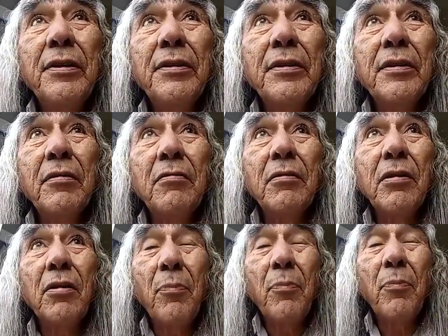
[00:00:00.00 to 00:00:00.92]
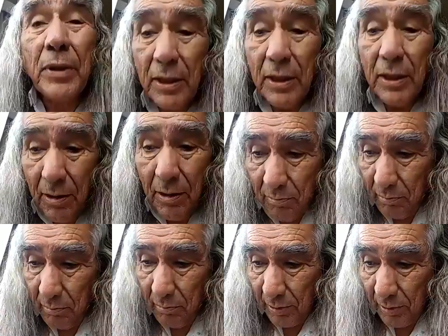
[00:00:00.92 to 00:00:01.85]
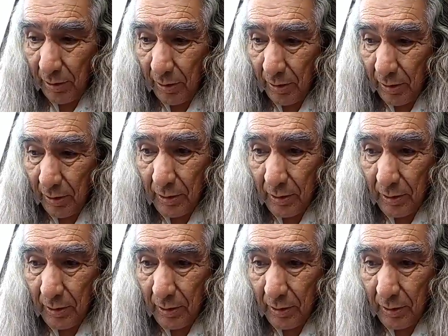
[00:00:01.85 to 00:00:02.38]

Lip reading: so we'll open it up and we'll call in